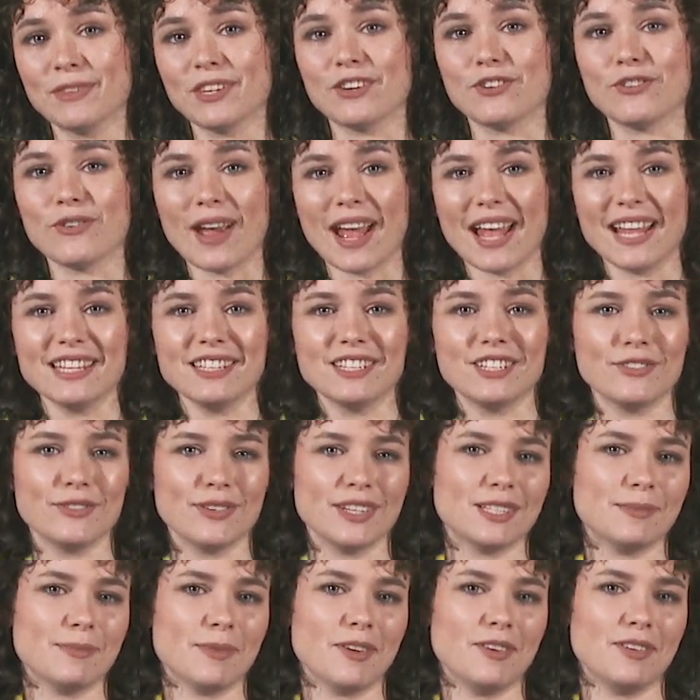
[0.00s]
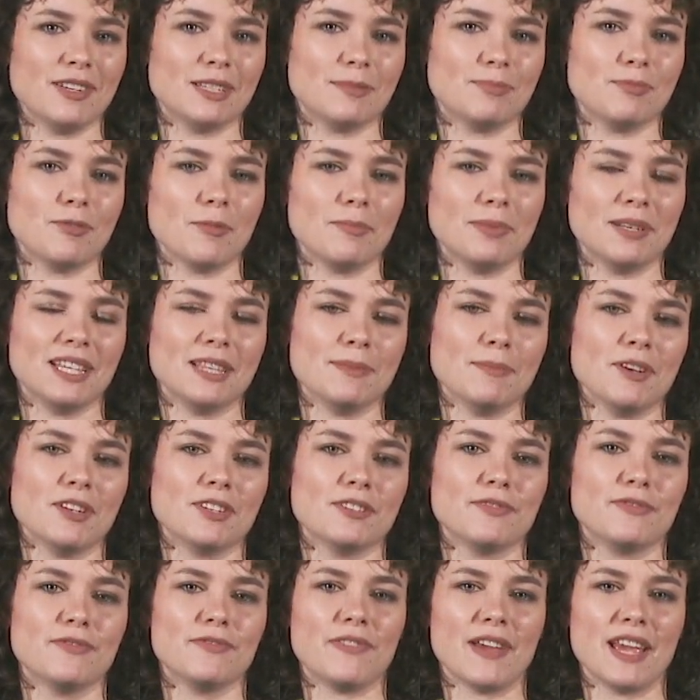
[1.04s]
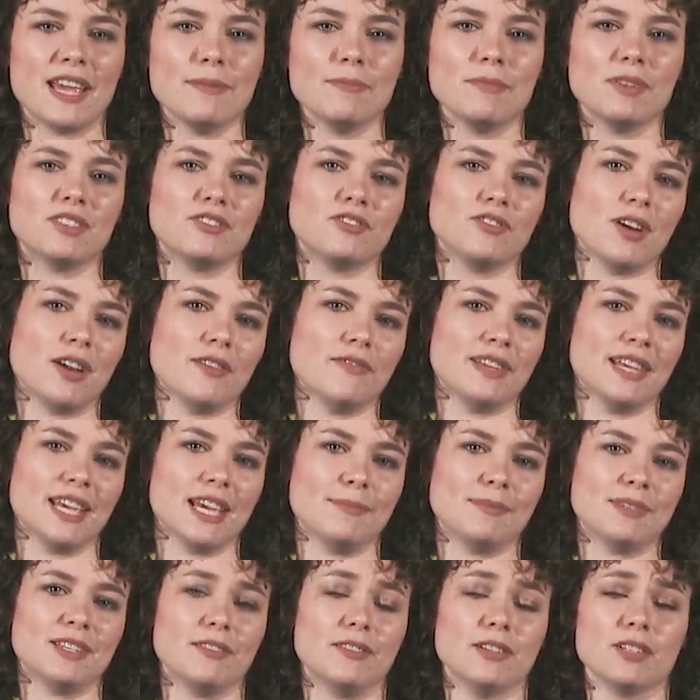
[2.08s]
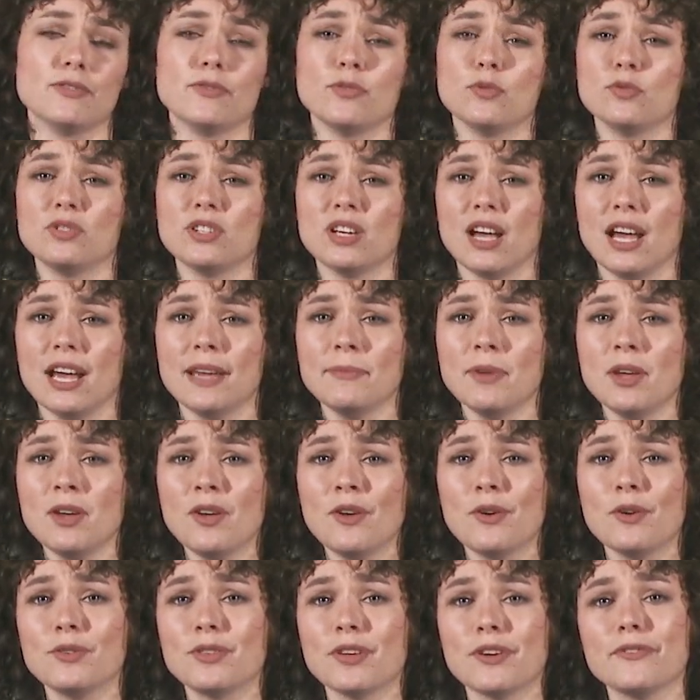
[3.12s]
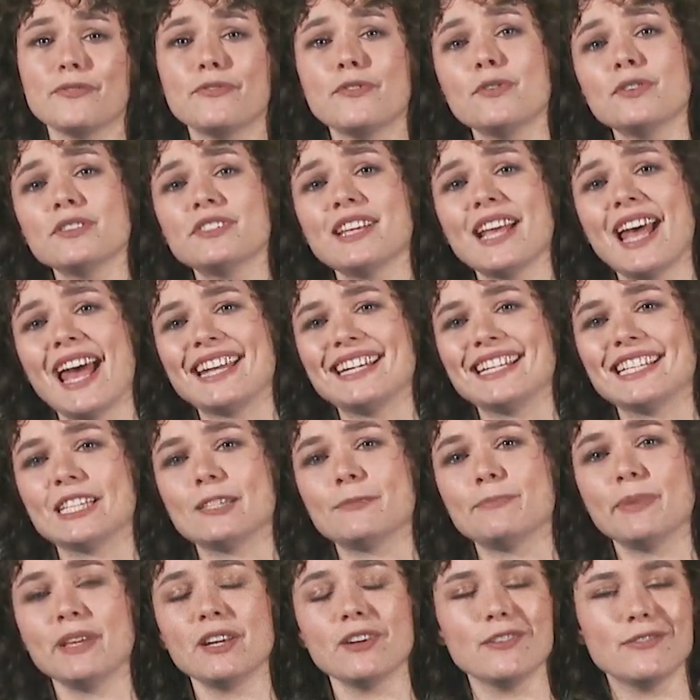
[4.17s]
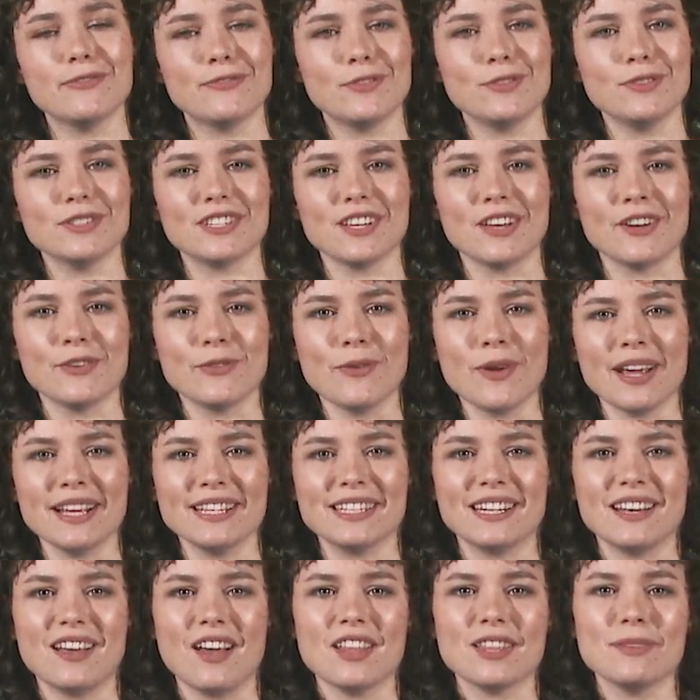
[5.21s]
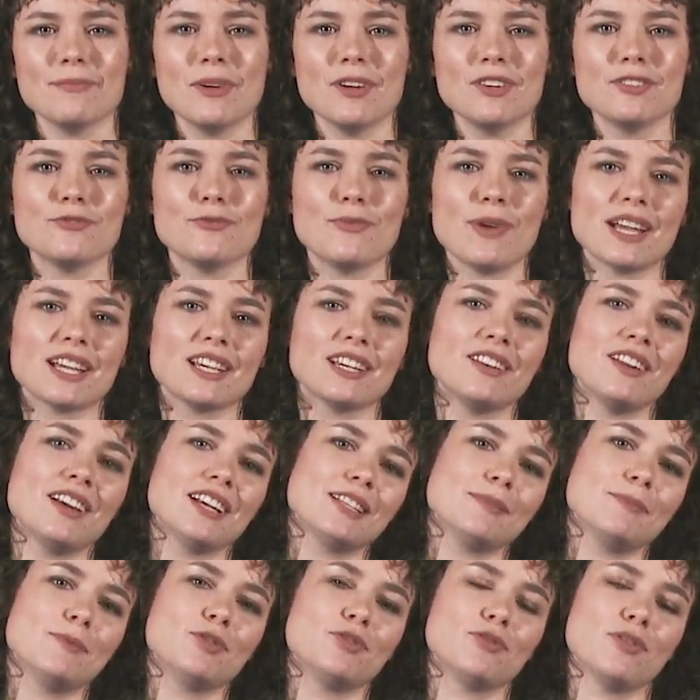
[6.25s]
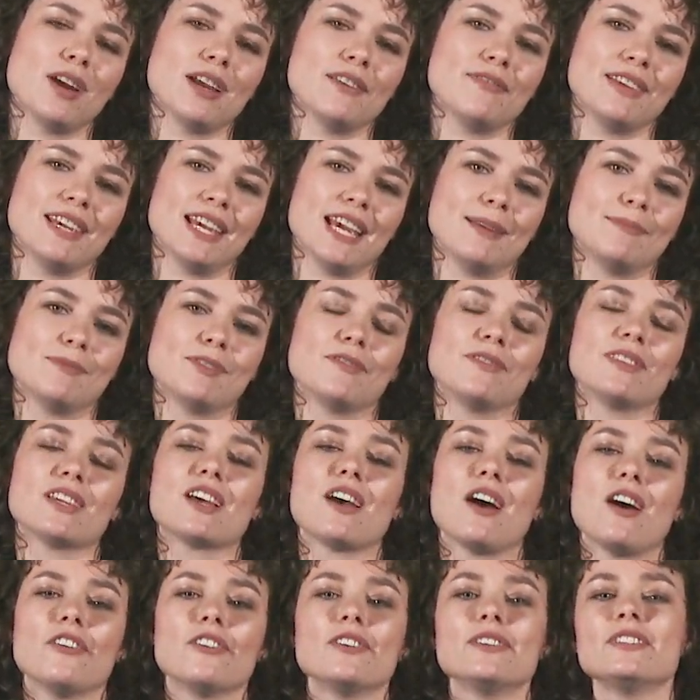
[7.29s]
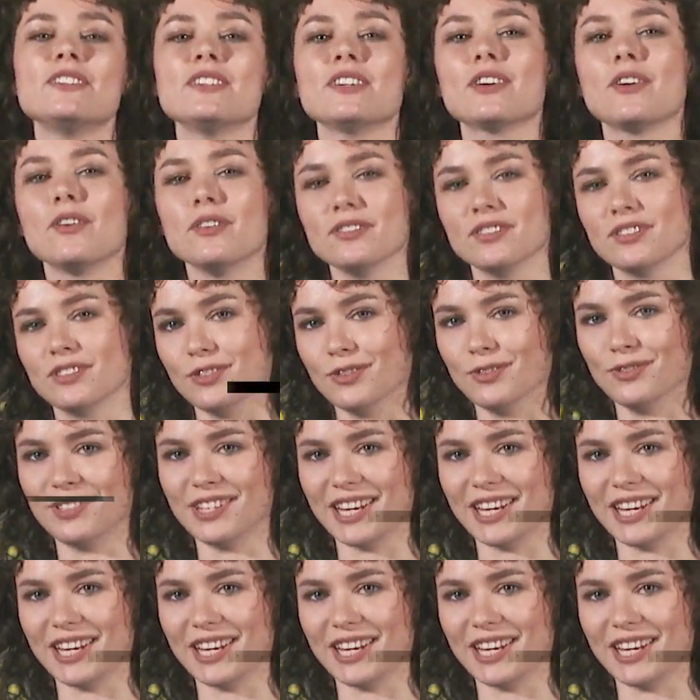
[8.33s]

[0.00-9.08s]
Gran Turismo is probably the most famous driving game series of all time, although Forza and its spin-off Forza Horizon are the most recognisable driving games of the current console